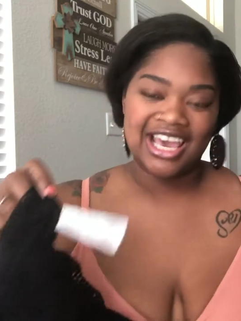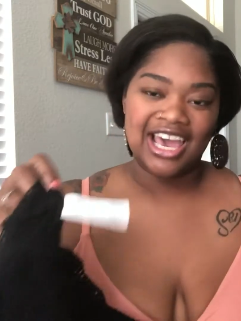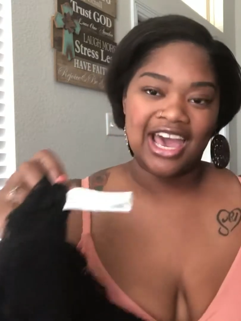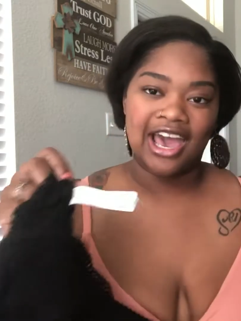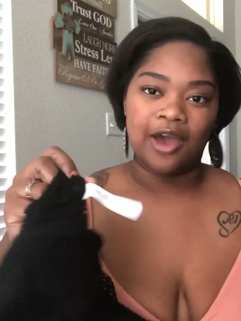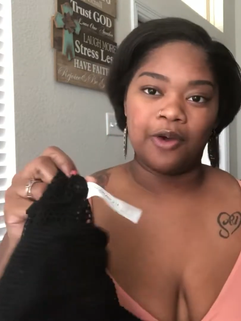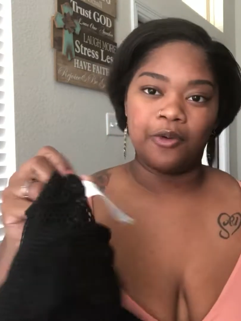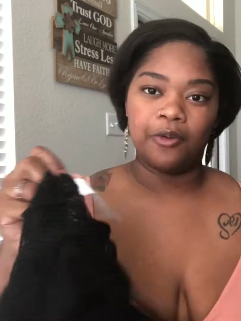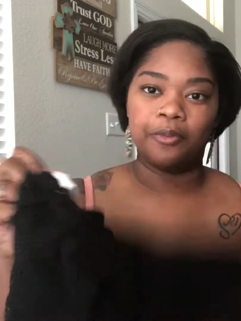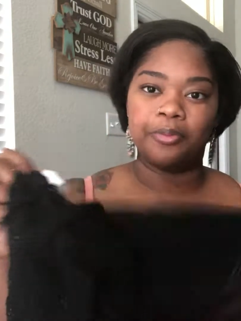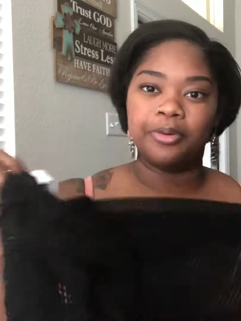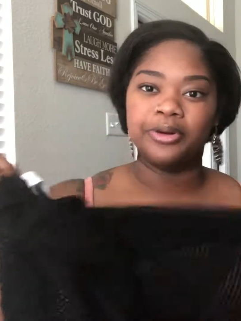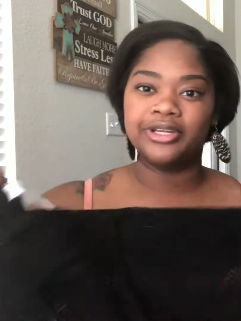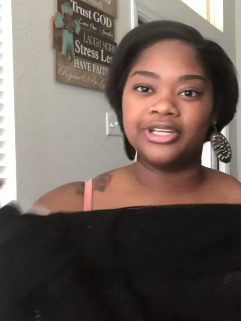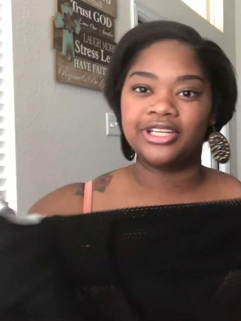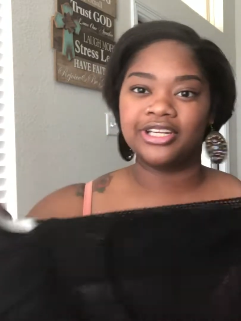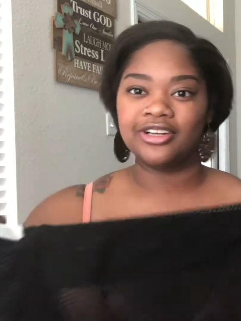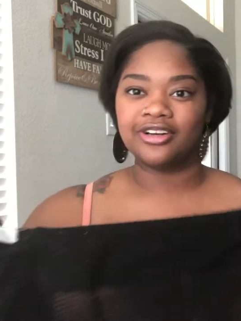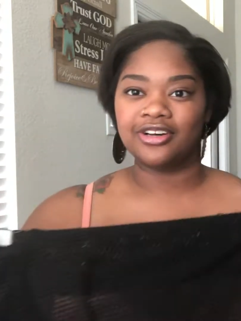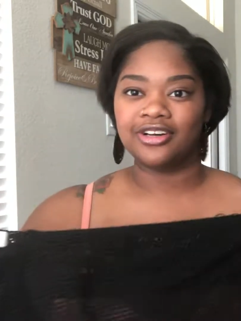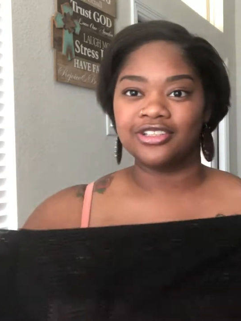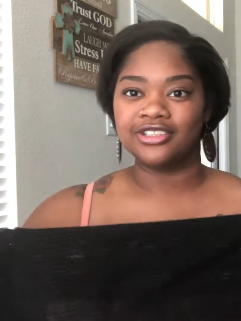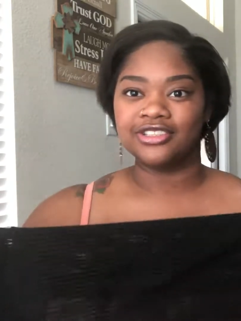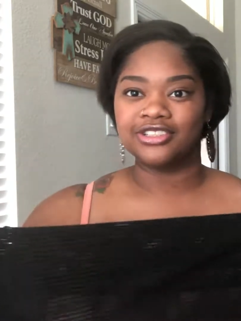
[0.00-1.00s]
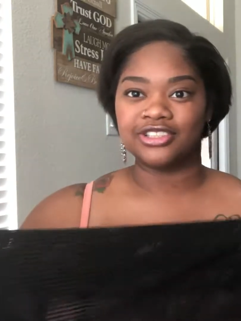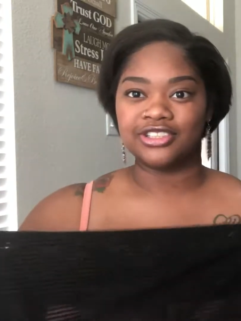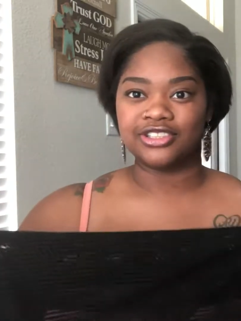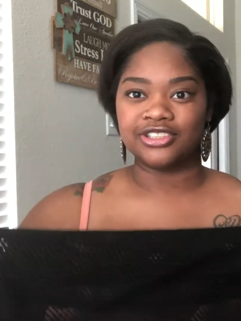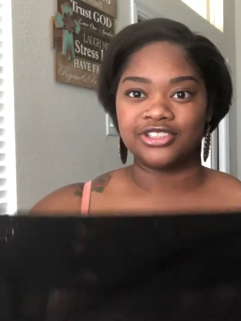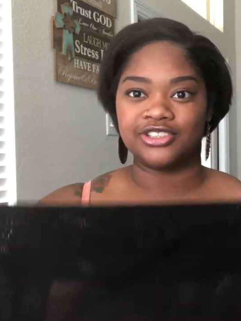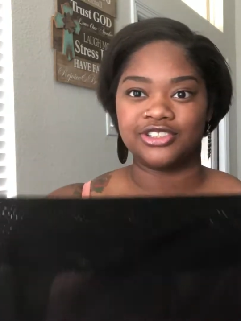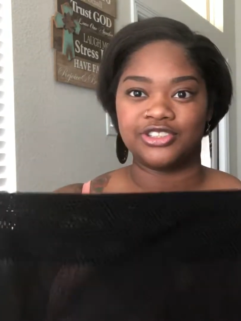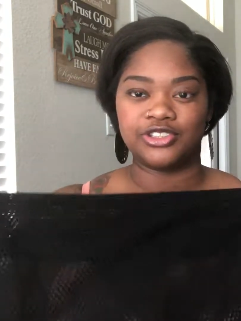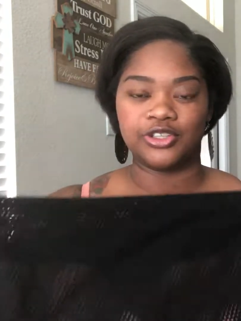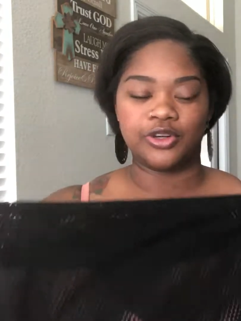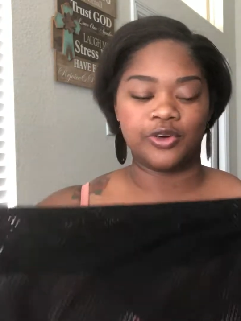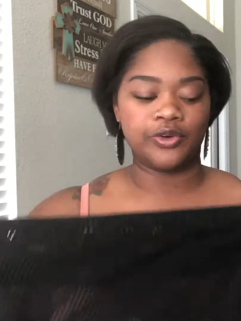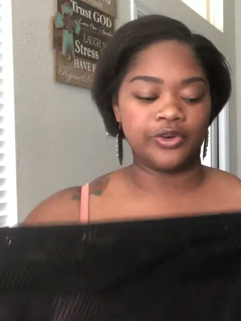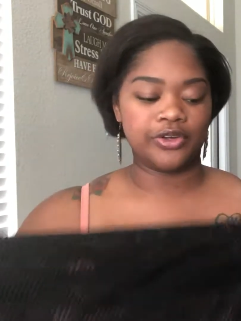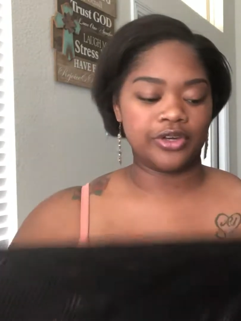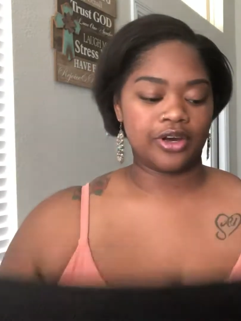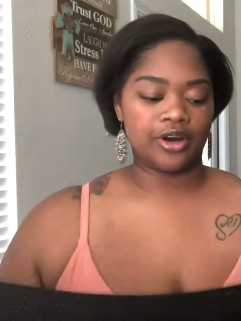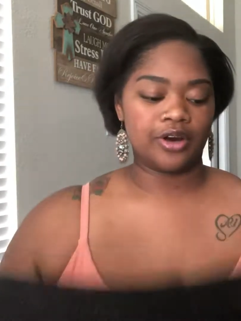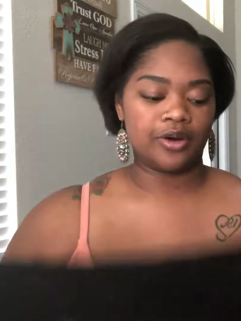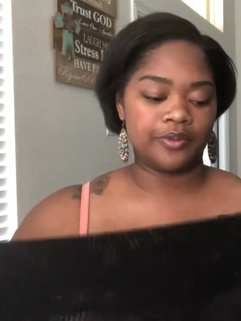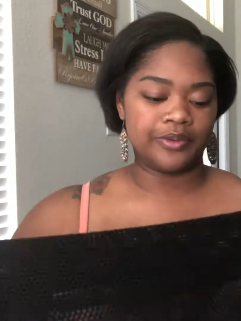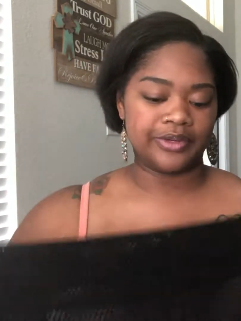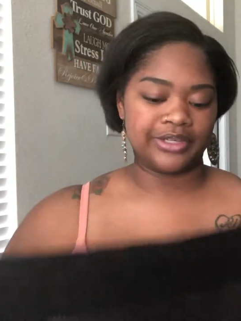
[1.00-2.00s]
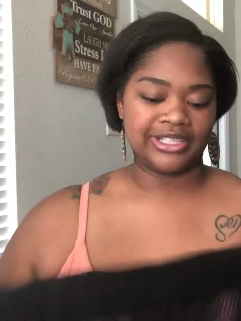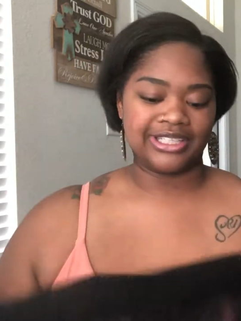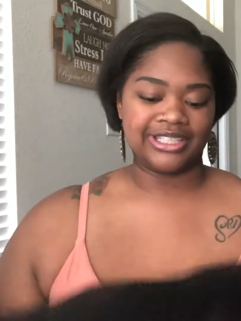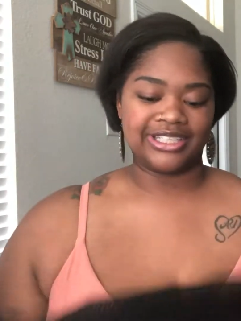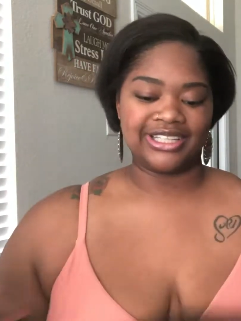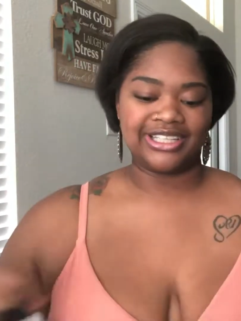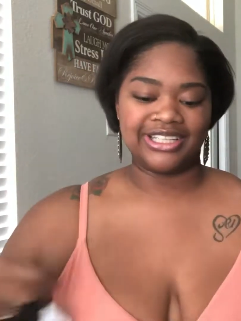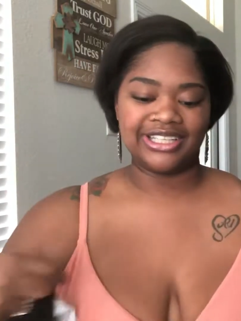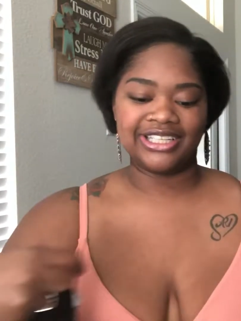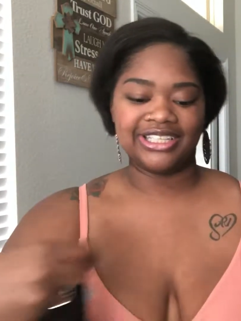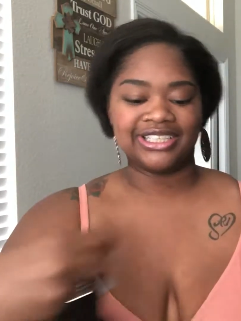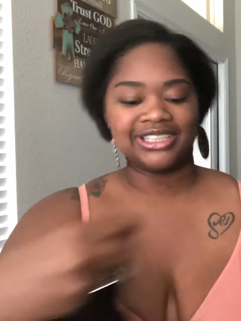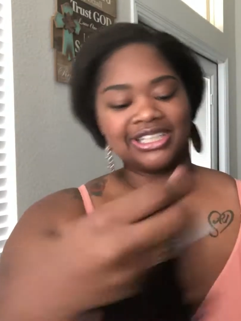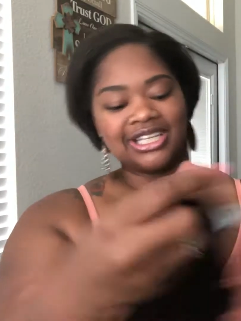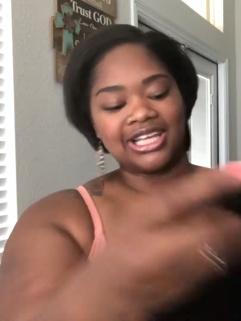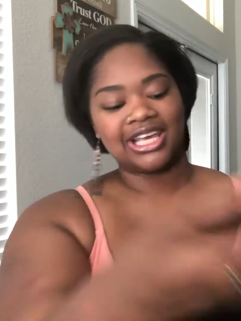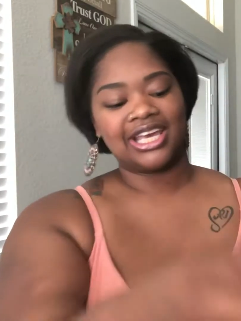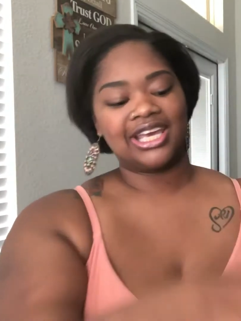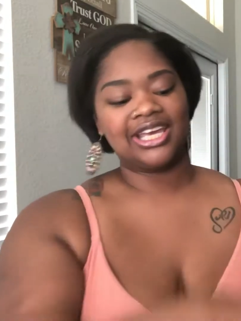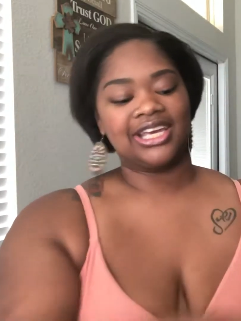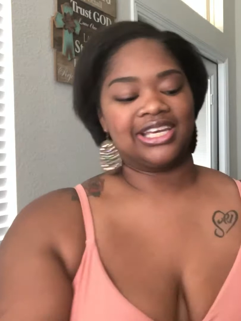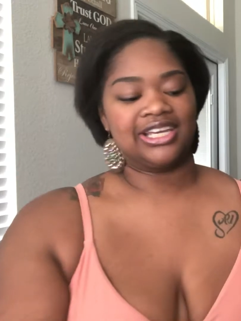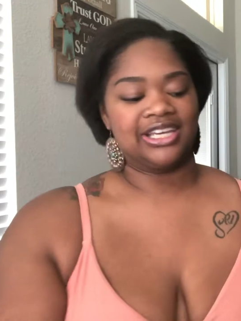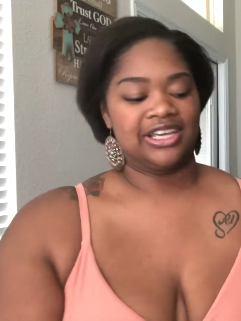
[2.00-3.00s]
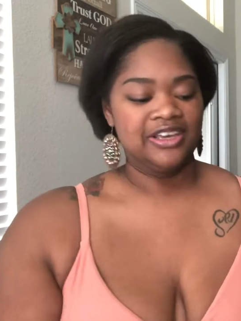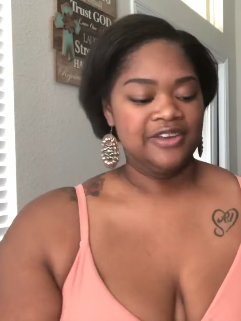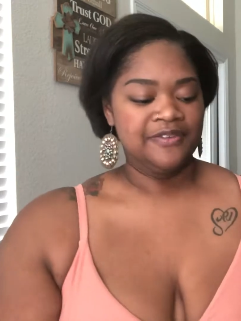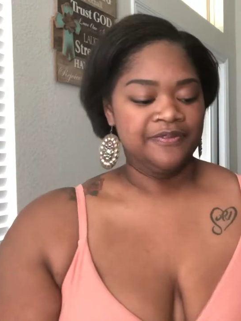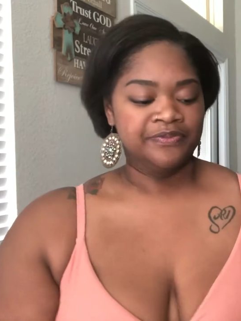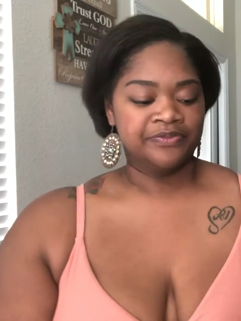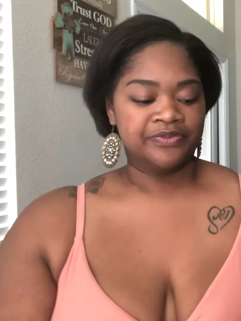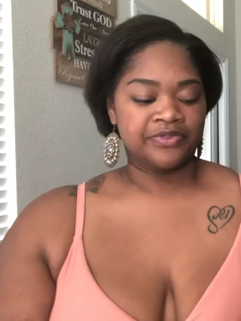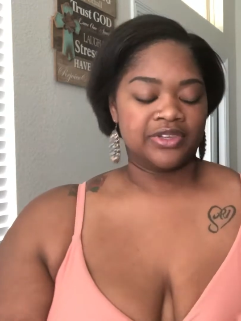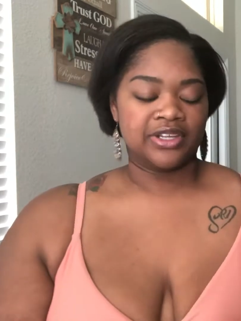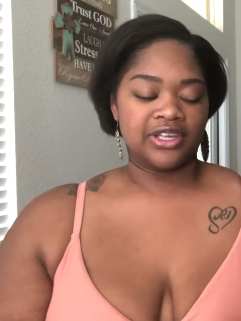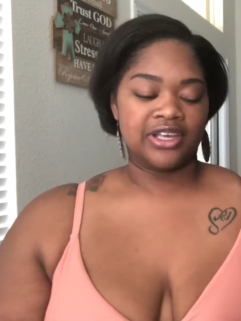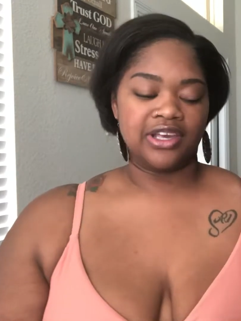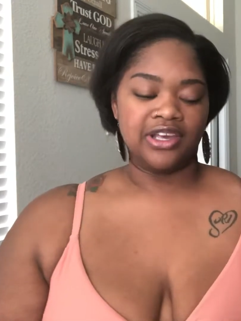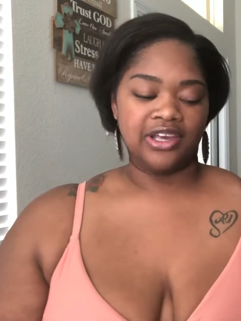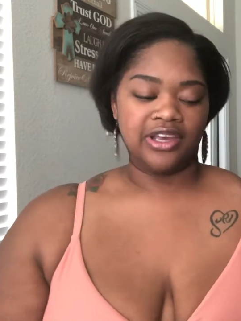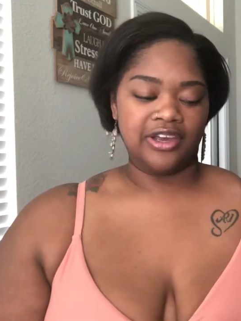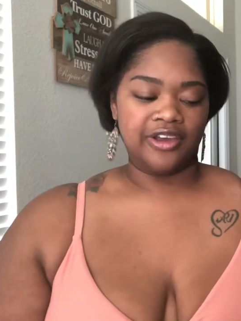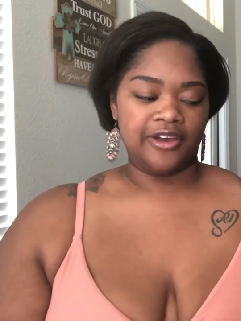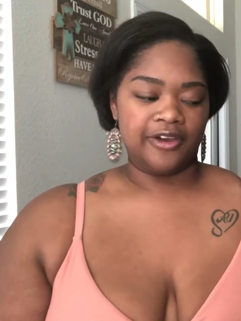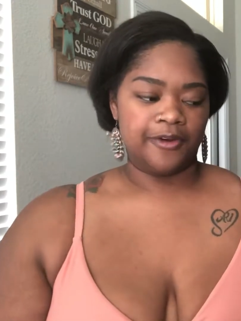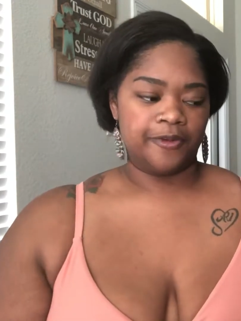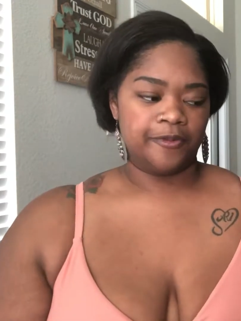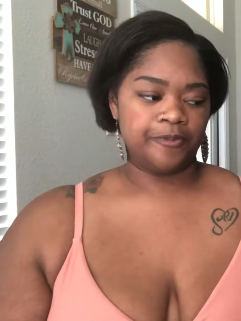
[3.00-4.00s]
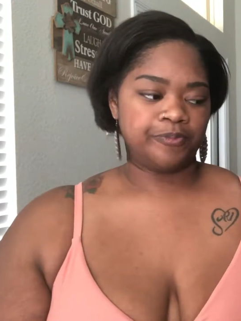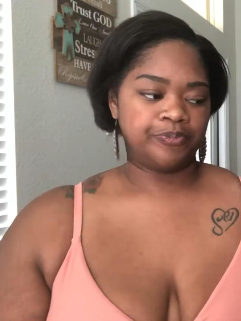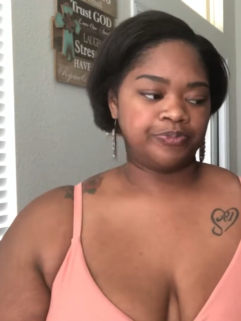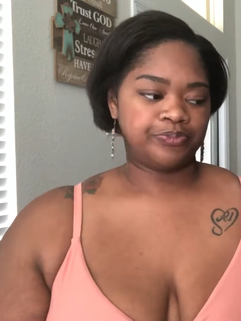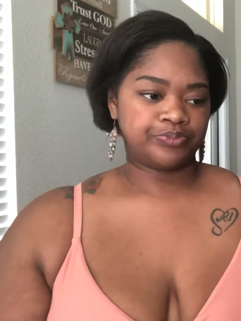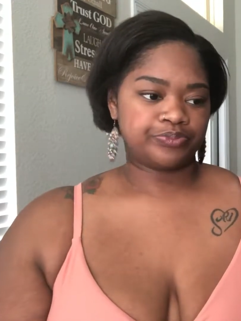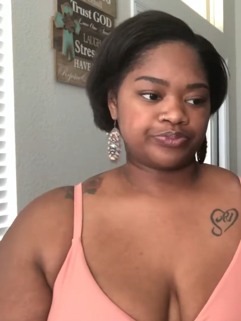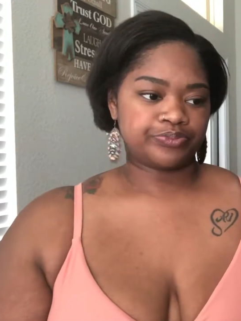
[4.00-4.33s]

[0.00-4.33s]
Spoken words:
I will put it on to show y'all what it looked like. I